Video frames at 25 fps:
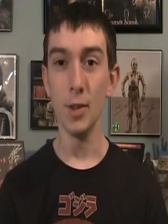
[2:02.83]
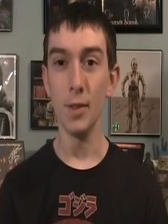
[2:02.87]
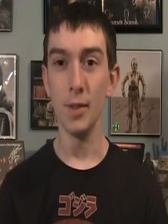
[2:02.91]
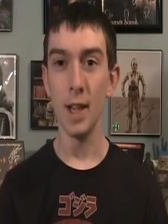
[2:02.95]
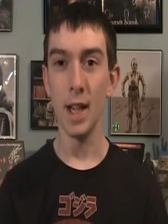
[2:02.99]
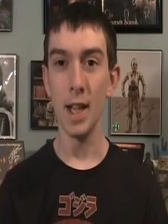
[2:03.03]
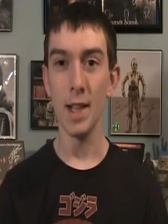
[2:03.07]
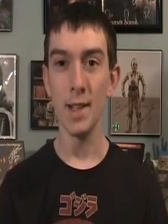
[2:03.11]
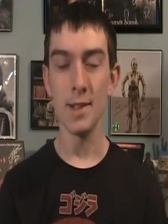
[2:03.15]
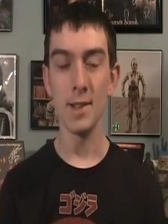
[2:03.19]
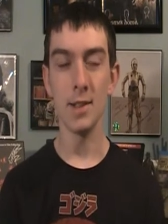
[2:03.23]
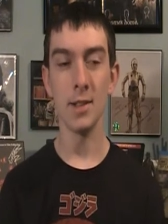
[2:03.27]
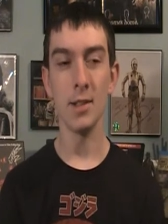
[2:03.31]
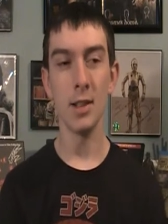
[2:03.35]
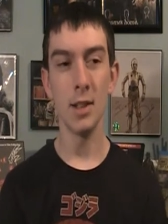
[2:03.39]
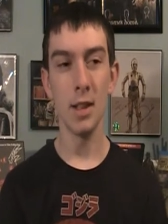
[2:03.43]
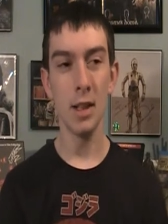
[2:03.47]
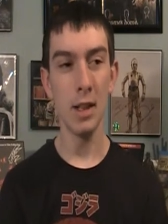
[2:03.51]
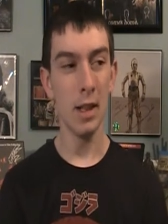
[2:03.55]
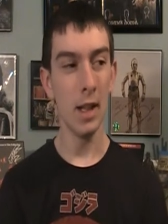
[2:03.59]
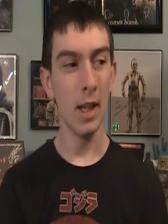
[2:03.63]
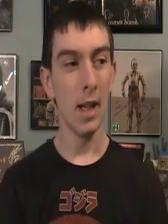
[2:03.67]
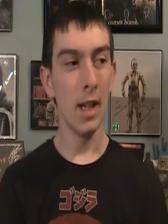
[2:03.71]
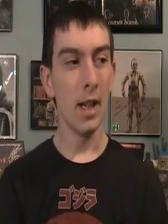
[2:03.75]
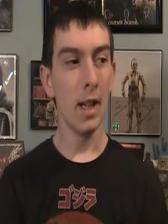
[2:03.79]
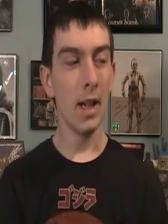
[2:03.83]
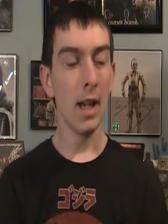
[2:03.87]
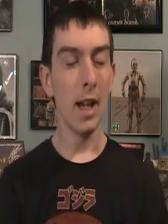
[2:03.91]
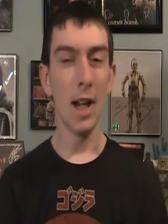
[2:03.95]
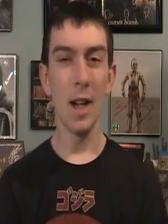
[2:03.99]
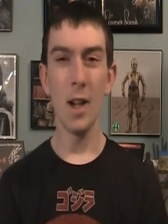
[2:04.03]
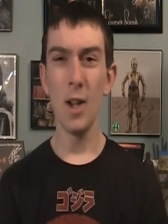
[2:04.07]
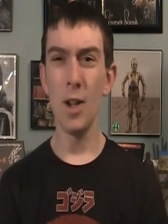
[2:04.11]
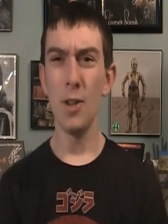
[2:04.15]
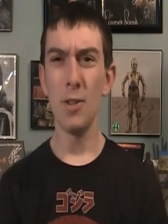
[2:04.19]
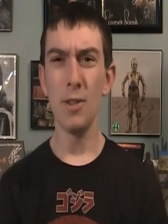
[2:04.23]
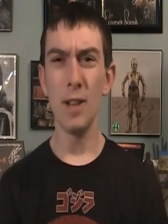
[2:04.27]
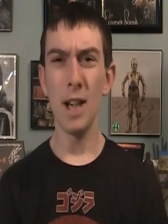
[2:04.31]
of Godzilla. And I
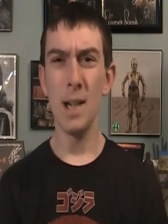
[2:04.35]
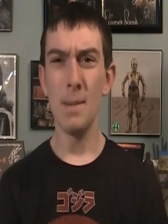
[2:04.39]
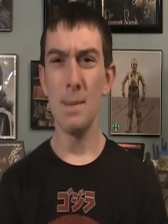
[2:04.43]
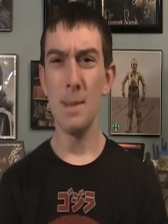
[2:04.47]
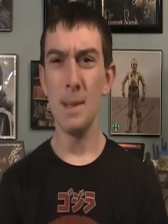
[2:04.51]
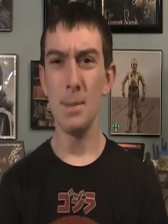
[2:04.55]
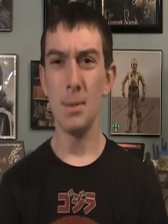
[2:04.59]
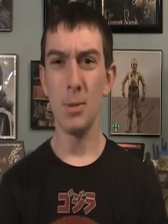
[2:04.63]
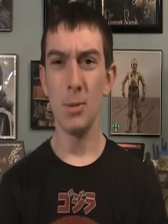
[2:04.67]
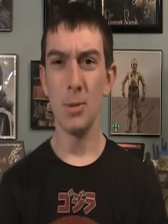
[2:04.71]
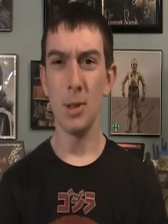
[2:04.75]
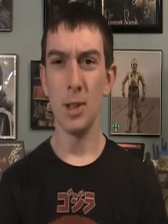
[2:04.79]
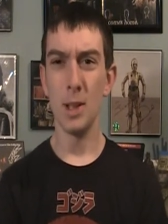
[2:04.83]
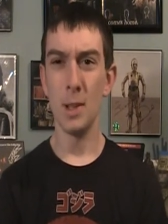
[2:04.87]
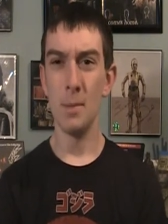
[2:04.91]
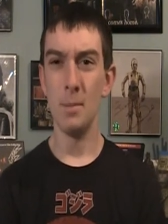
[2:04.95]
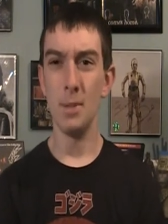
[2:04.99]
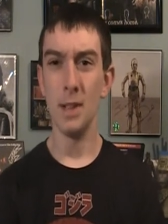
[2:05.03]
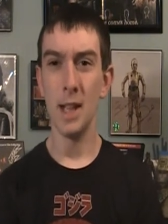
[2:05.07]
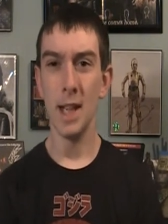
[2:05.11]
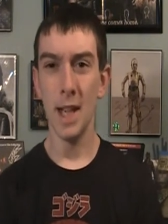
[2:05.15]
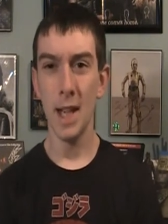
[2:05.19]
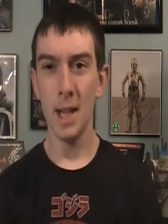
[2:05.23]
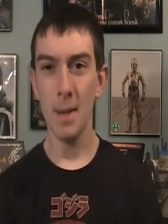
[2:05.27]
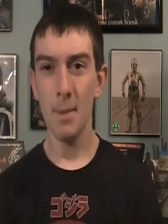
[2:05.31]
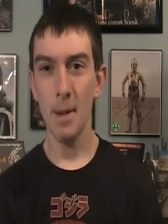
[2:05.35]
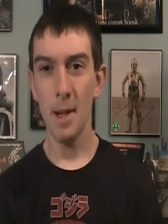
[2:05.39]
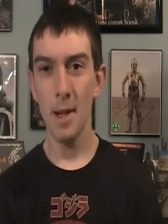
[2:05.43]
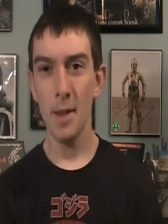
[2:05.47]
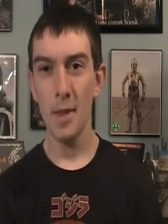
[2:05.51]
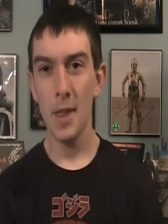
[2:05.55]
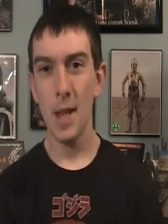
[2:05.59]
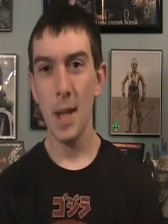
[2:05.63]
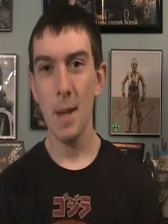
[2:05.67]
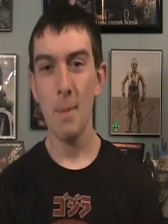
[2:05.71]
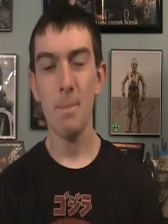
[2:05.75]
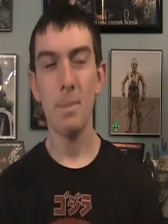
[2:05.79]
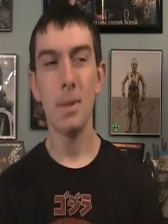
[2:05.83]
know a lot of people were complaining about
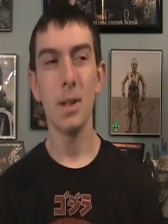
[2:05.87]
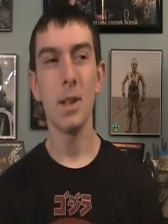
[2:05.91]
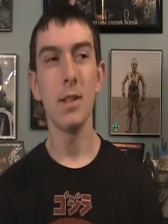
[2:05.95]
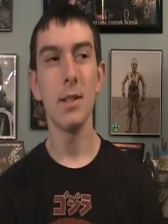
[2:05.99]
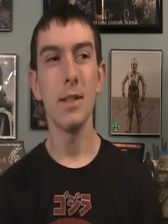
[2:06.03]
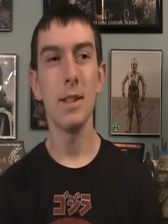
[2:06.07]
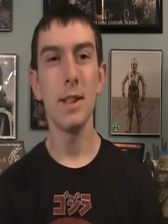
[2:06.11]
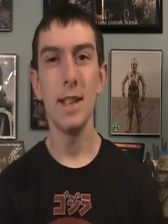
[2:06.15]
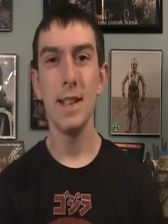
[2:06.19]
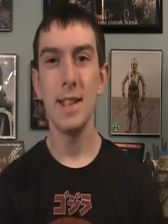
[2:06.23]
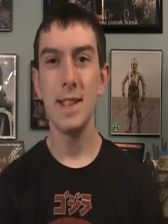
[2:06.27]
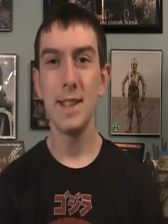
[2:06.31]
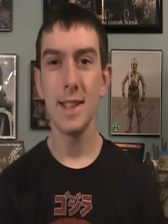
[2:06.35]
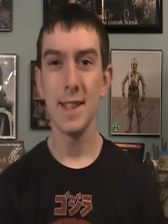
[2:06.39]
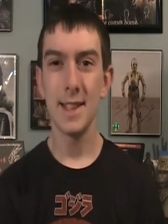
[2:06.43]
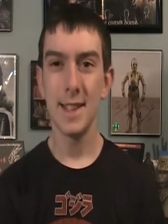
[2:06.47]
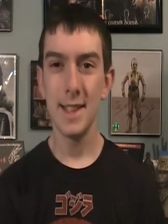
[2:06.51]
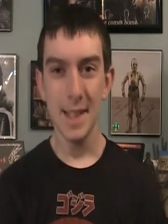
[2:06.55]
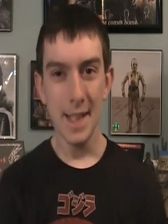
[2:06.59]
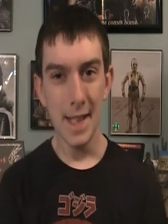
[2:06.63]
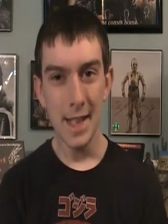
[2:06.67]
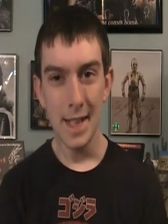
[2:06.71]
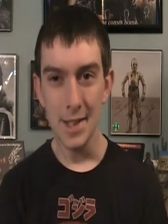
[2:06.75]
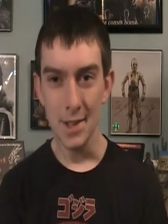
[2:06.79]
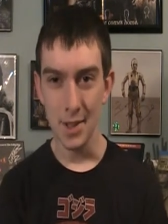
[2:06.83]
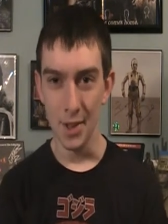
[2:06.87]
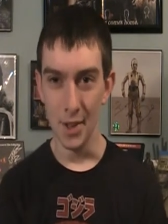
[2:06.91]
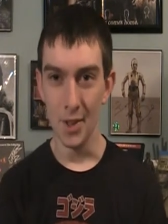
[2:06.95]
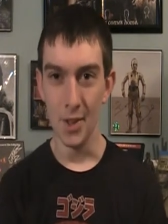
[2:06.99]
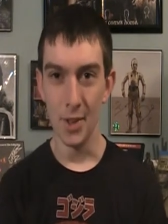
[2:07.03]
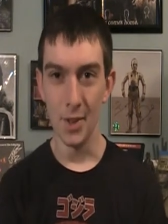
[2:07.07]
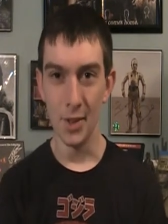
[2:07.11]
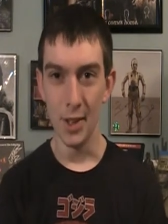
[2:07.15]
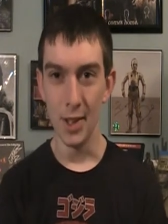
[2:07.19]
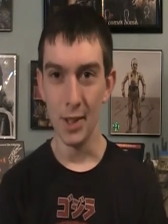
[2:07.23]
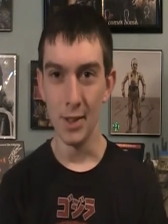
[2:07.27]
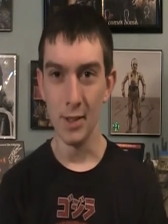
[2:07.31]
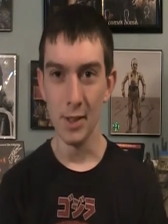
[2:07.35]
that, but it's a teaser
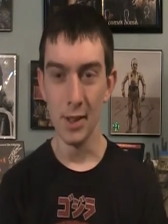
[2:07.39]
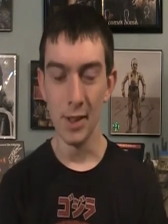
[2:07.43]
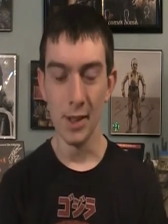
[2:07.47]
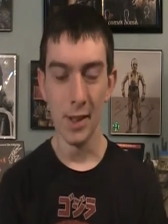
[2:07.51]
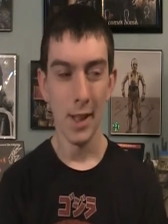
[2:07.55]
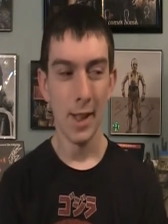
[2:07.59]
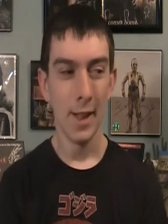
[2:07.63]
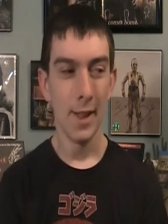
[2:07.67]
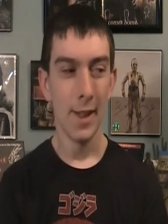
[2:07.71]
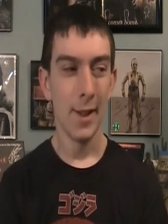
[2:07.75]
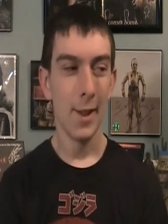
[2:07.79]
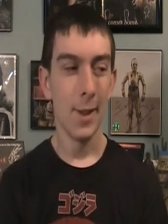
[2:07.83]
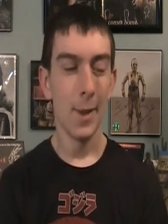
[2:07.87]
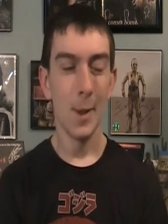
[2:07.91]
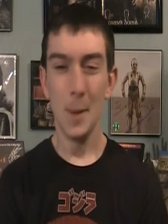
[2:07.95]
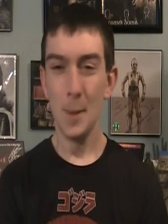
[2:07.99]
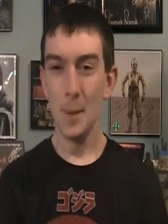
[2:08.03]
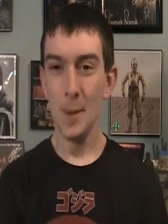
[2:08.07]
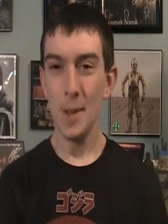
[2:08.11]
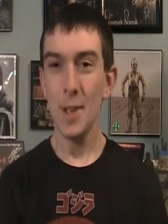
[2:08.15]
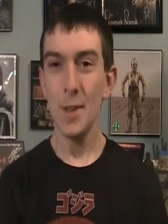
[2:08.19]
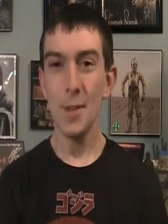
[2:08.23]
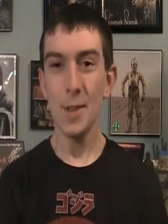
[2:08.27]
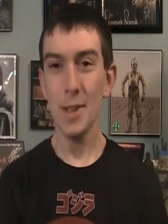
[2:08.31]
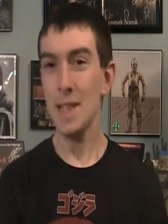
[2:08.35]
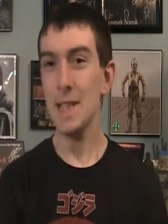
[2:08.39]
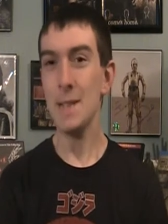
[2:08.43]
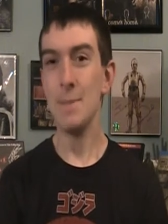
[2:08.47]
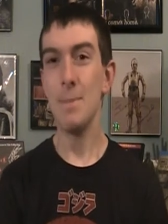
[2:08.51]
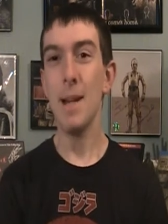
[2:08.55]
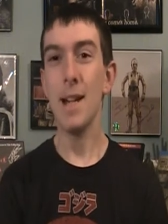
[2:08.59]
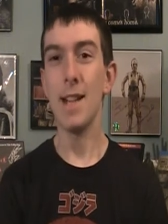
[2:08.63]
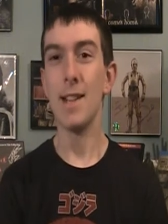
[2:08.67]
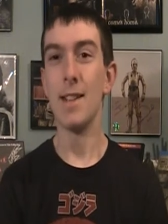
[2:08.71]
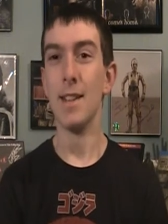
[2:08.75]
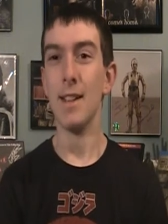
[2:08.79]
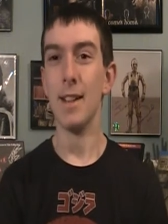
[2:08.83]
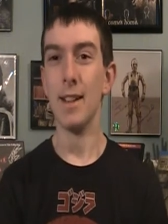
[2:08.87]
trailer. What are you
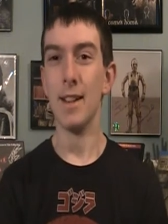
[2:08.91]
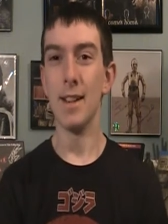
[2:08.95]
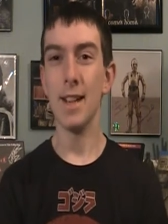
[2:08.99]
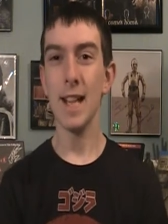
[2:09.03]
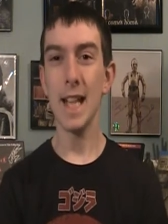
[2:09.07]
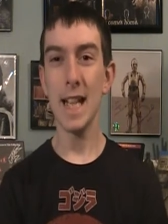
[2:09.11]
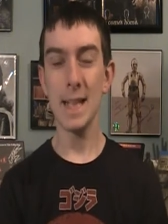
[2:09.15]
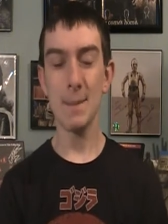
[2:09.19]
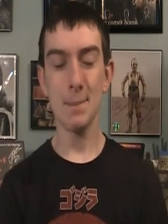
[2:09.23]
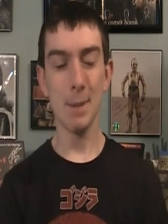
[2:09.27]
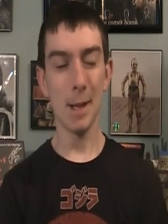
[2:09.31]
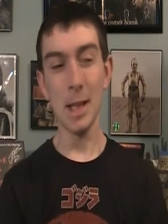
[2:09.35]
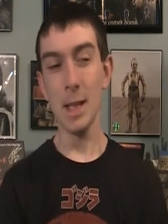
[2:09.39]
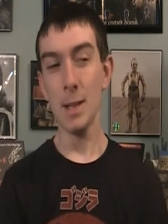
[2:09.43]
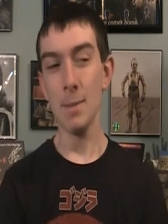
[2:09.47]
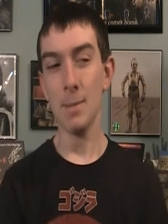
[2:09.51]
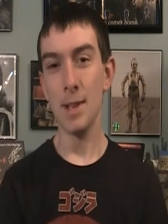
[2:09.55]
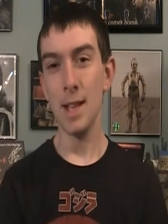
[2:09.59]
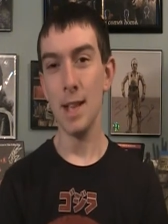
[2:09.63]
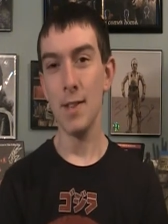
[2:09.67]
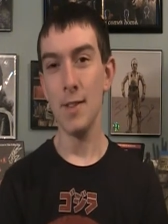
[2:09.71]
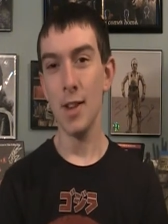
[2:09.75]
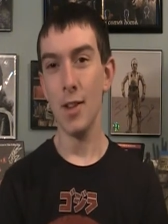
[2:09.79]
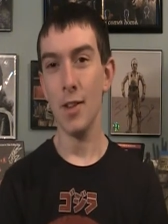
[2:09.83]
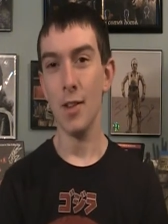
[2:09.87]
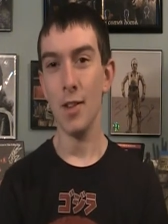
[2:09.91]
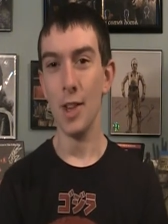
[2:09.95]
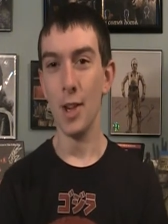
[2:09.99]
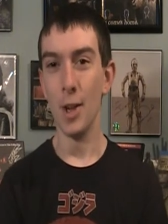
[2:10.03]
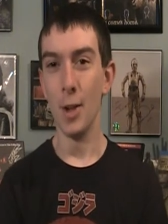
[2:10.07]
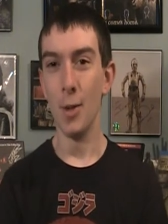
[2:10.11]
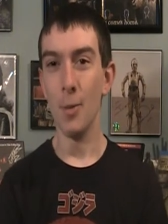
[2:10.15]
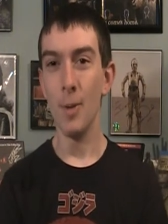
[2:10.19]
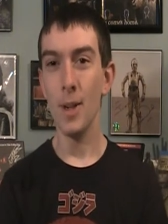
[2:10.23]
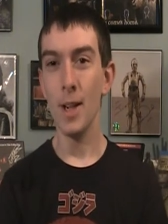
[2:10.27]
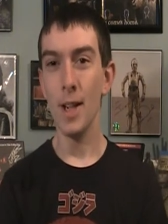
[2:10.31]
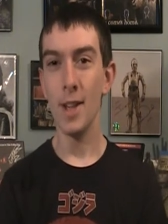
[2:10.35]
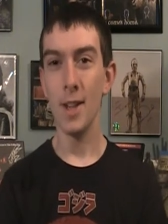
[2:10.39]
expecting? You're not expecting them to give everything
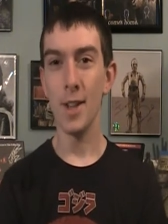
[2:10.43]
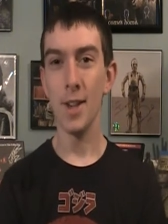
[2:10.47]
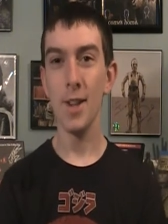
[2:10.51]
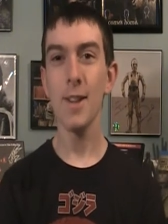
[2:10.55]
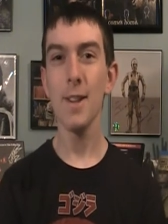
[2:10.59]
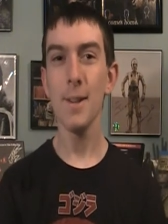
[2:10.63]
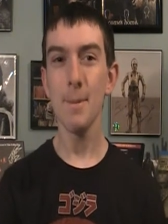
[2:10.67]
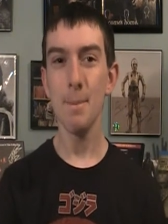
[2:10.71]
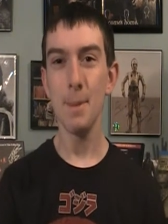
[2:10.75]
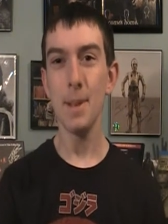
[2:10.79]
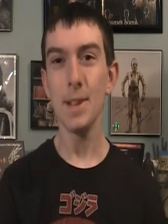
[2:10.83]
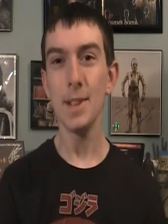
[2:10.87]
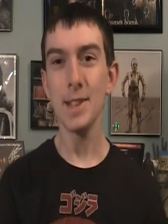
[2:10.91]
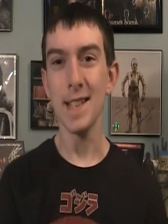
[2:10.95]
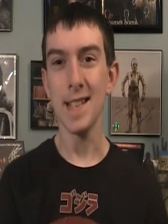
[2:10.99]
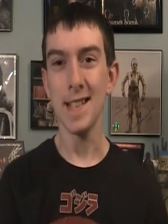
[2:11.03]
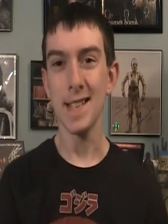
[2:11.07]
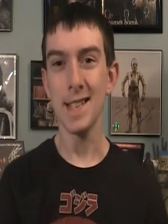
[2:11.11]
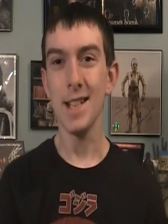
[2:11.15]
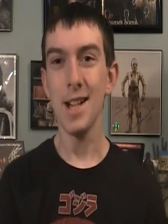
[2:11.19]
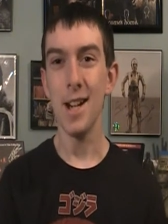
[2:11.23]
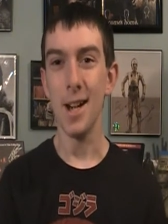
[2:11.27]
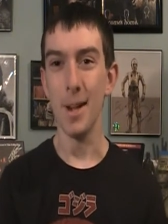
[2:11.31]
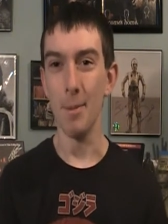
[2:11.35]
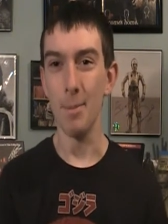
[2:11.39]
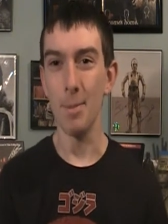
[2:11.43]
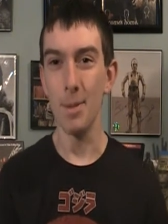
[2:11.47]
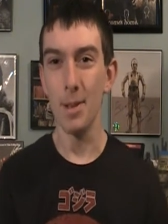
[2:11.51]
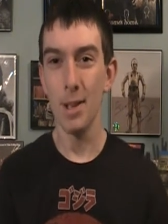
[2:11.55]
away. They're going to build this up.